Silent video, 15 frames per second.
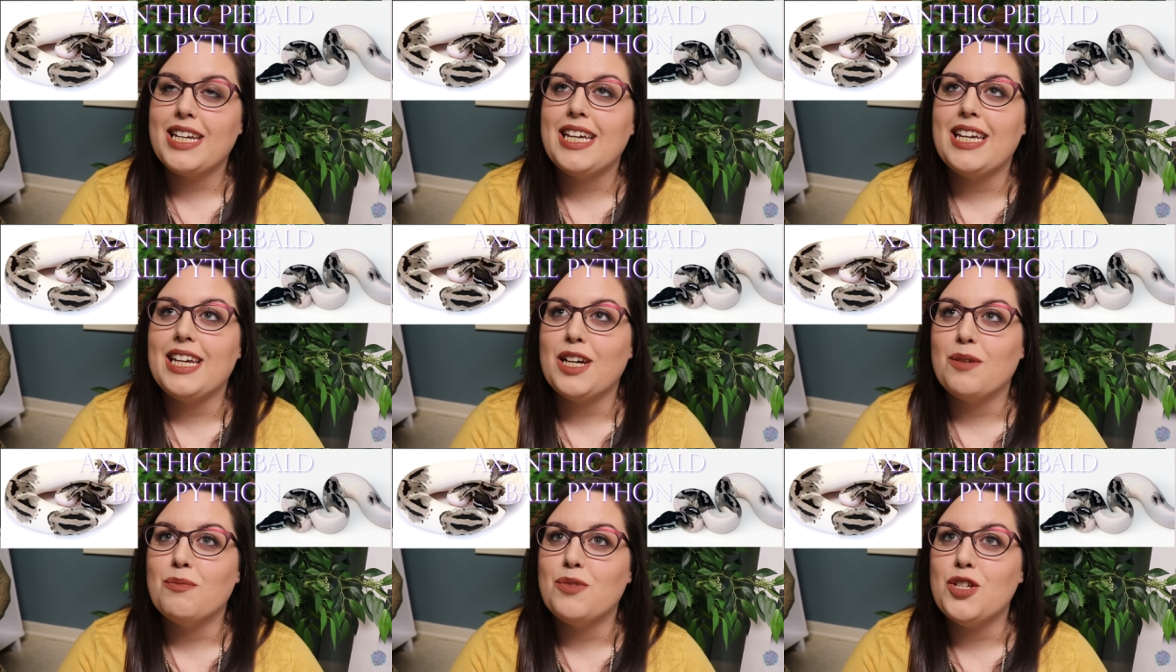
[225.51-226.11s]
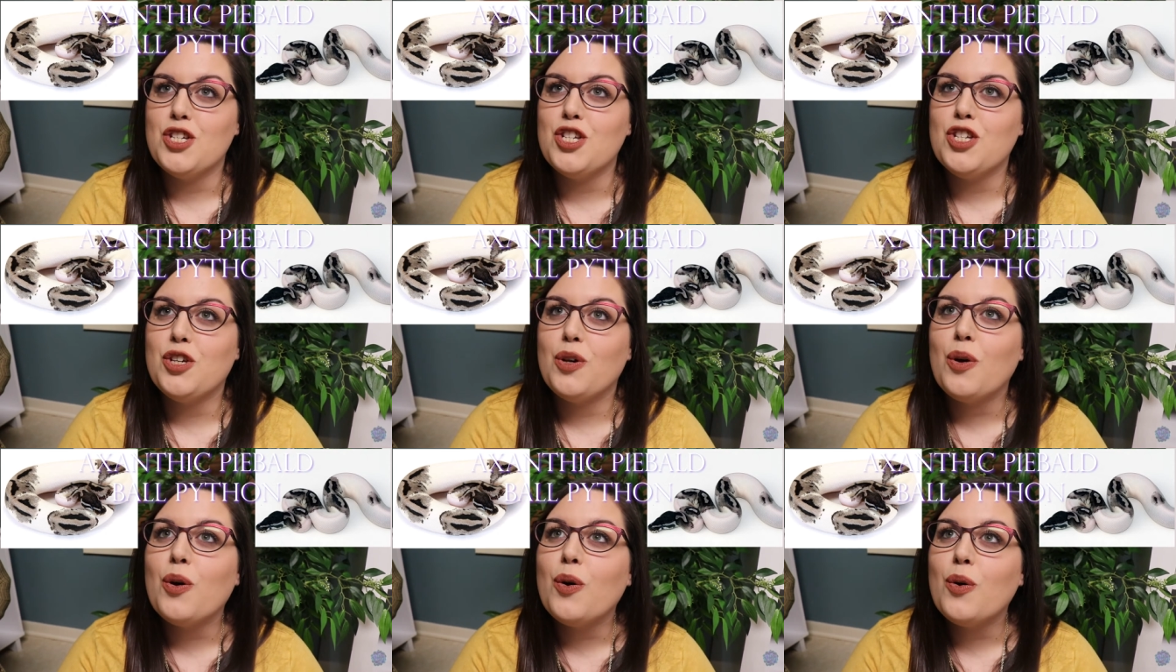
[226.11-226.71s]
freaking
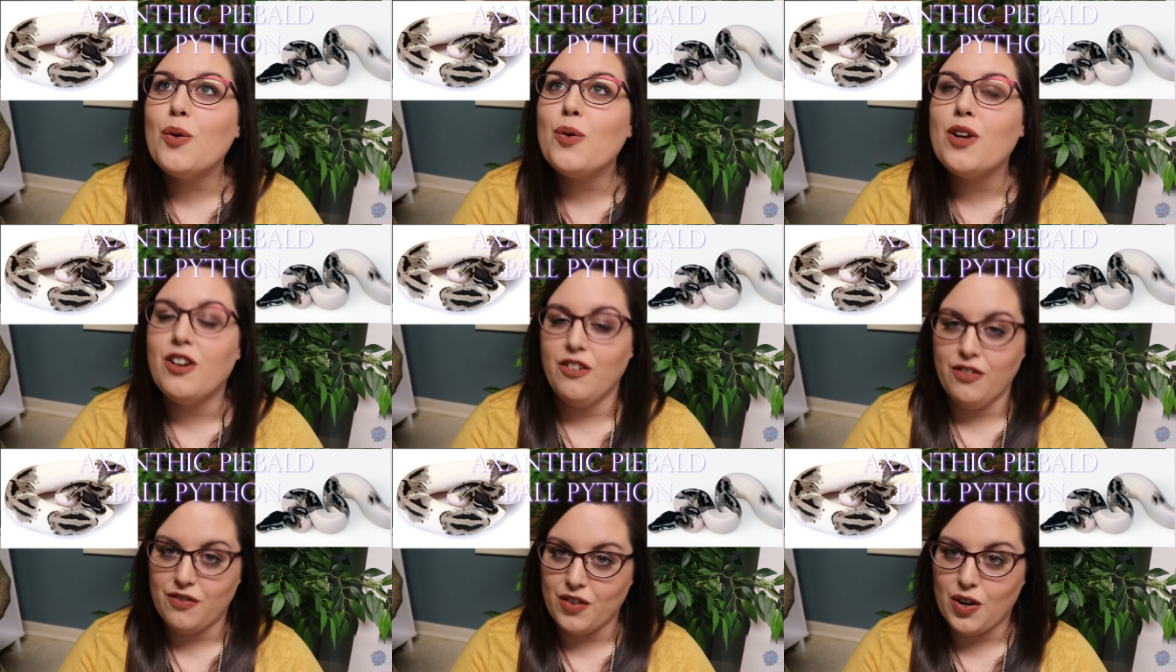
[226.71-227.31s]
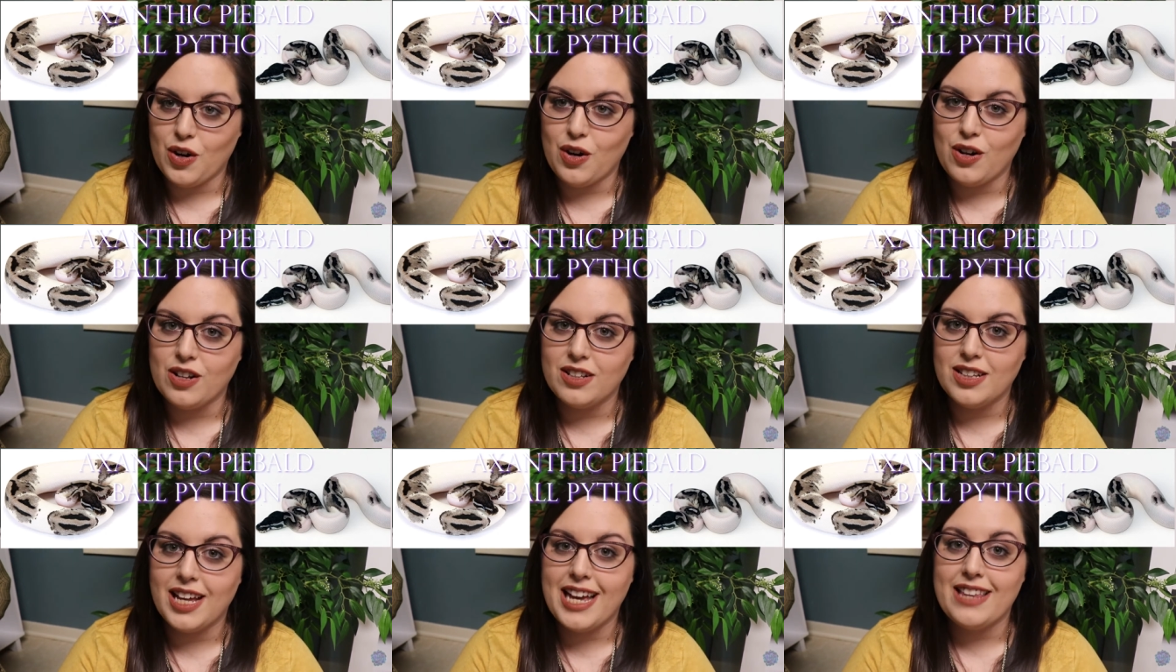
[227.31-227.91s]

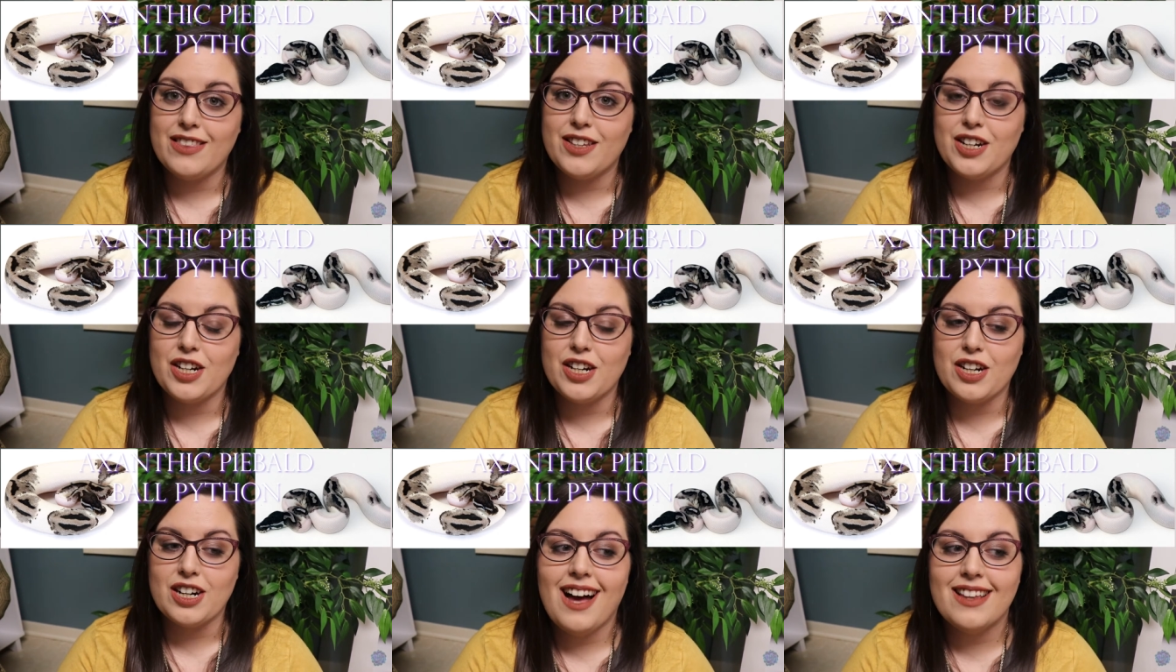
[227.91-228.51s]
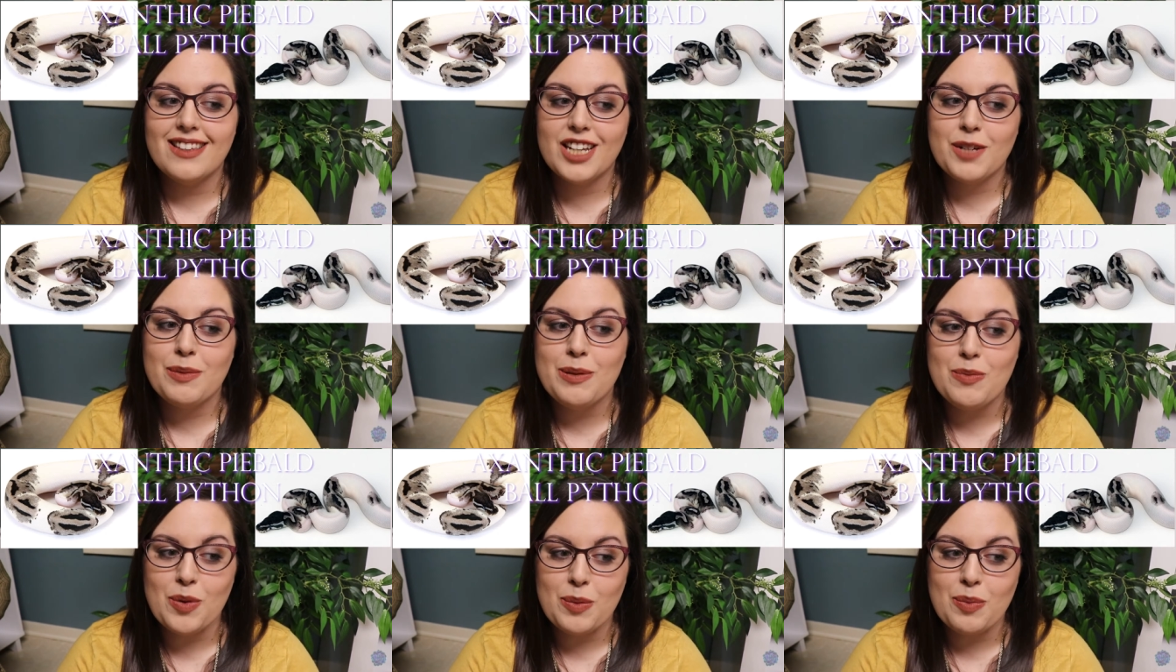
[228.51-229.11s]
beautiful and they're a little
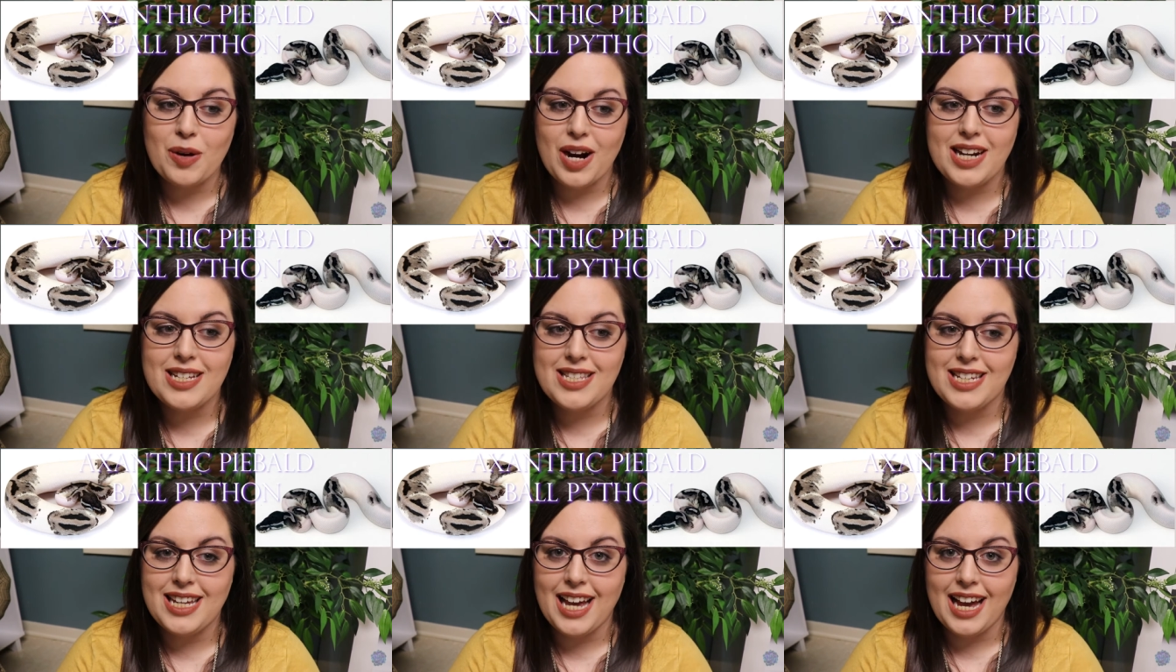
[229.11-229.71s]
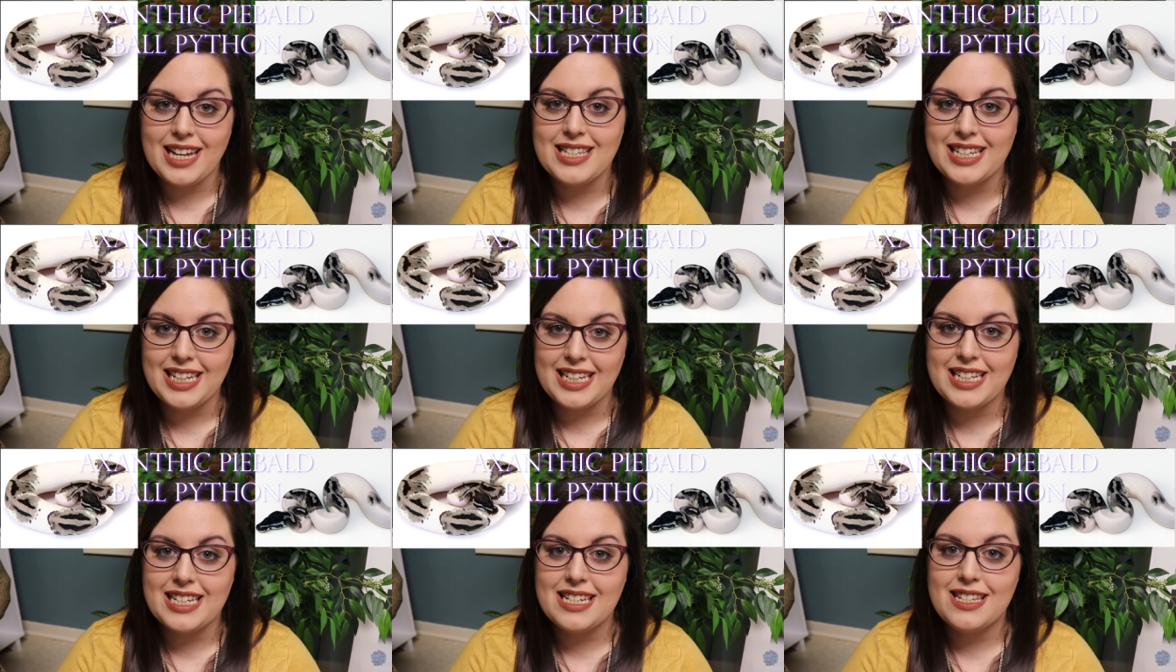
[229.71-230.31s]
bit more pricey as
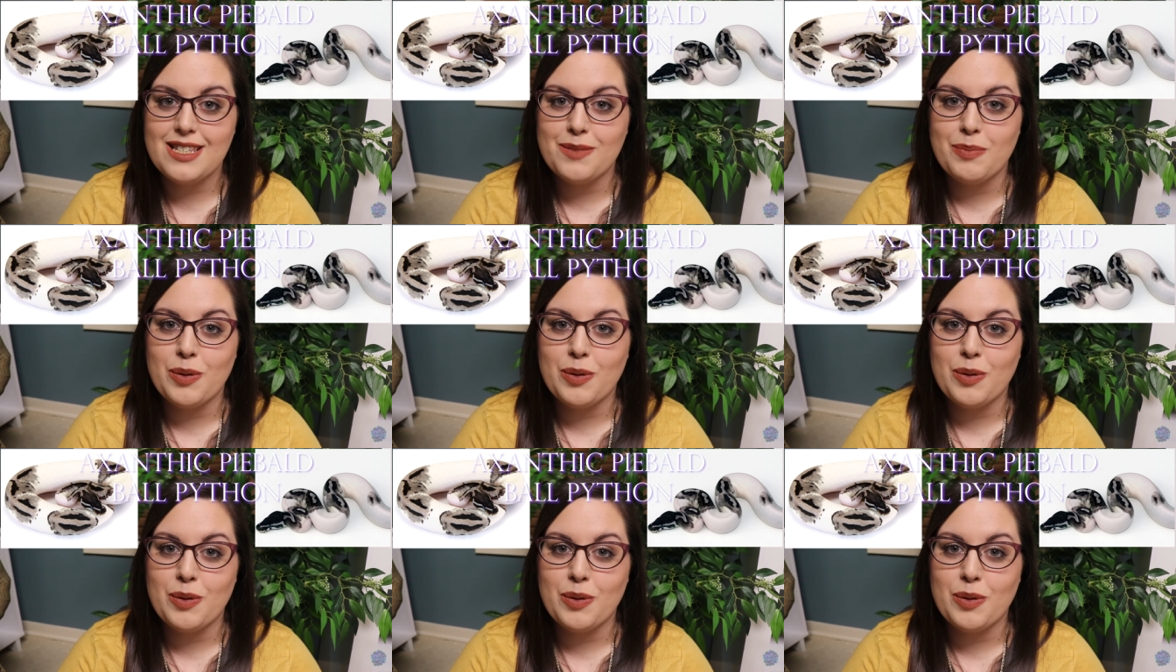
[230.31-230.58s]
is,